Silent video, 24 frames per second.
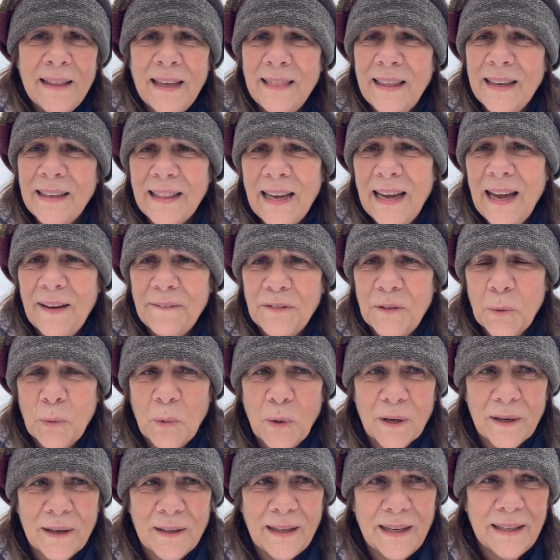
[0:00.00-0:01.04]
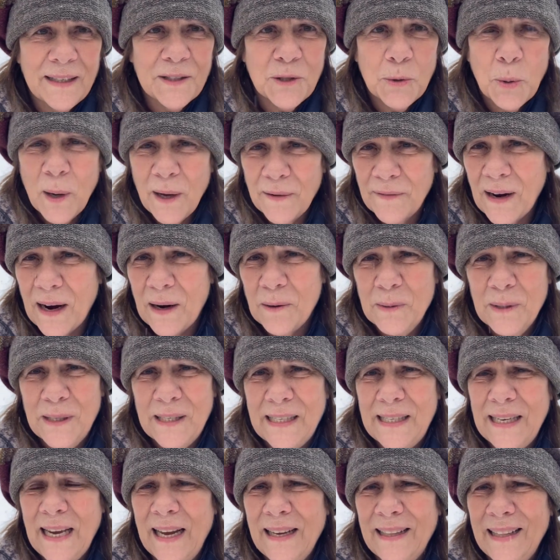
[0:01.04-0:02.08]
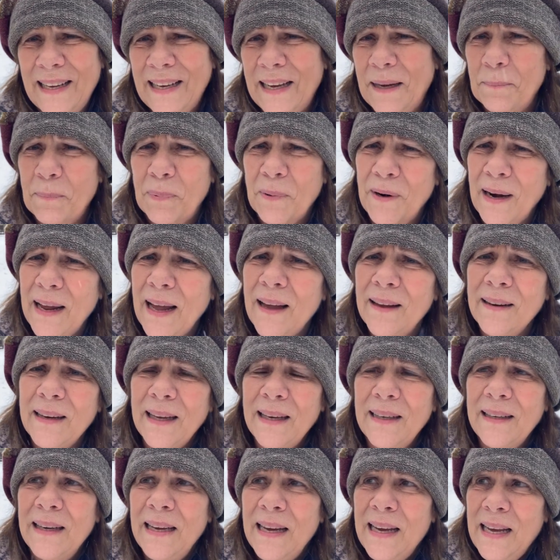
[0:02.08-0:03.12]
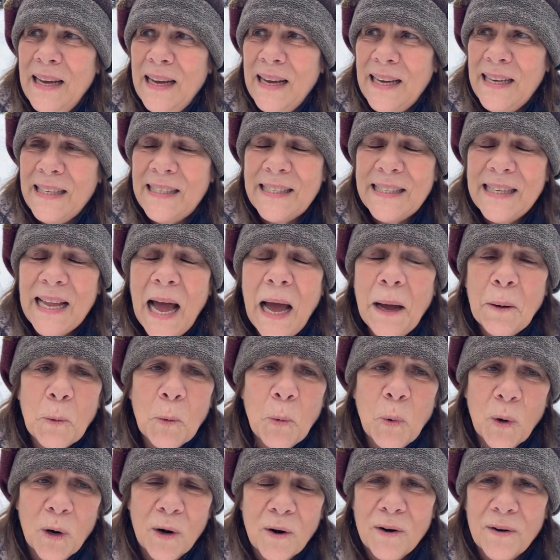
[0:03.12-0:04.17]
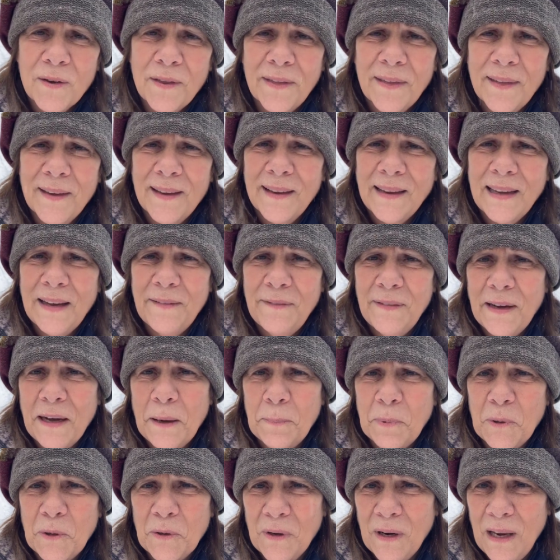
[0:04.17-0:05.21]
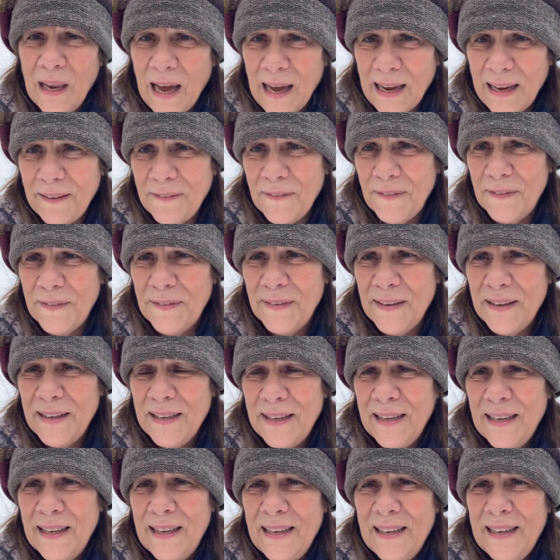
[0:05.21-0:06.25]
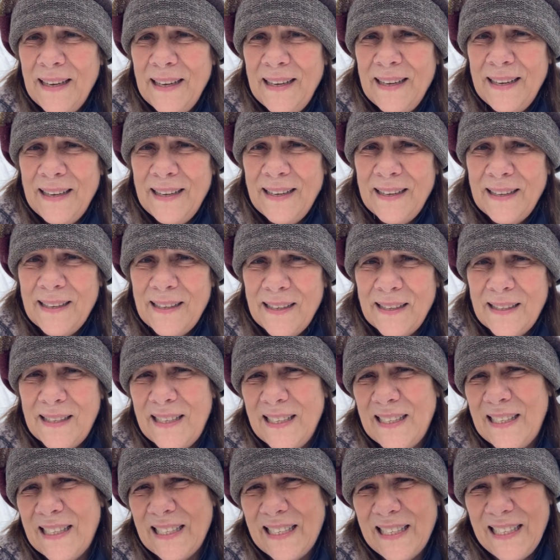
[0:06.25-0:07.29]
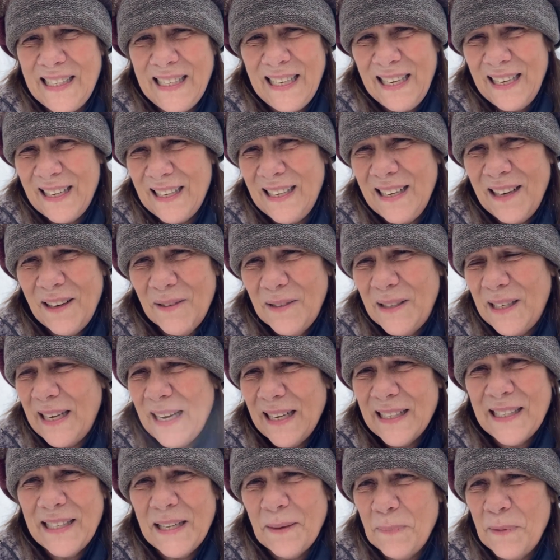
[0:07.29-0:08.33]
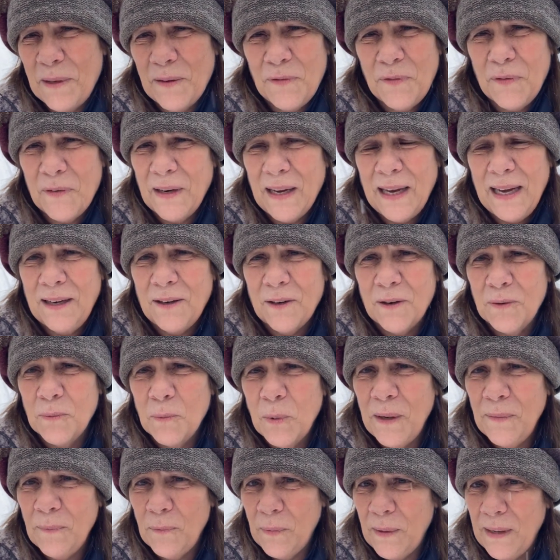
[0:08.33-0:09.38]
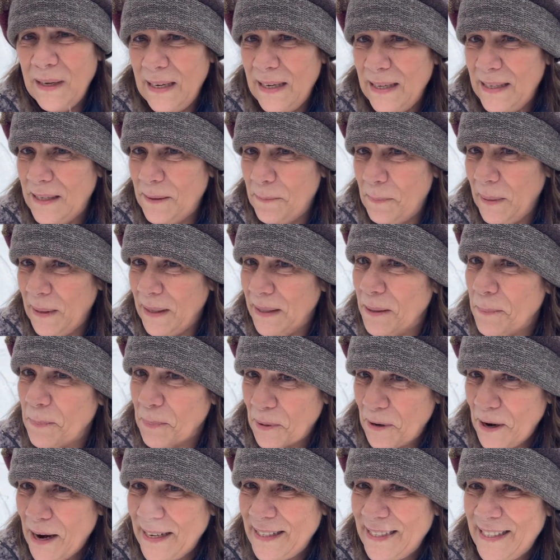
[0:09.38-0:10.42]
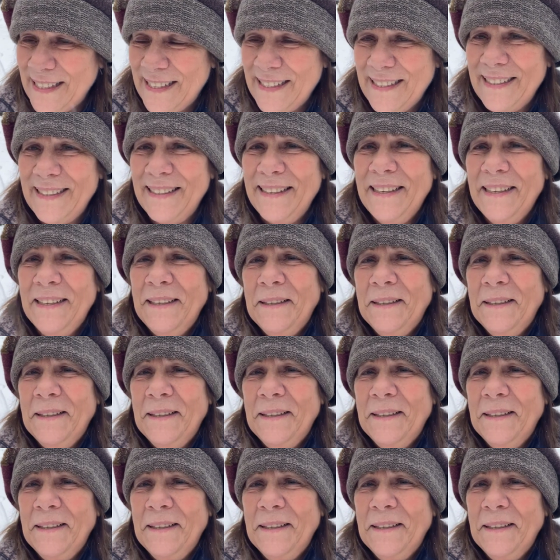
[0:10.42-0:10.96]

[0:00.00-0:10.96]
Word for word: they think they have to work like 12 hours a day and they get burnt out and it's not worth giving up your life to succeed, you know, to get something for later. We, we need to be in the present.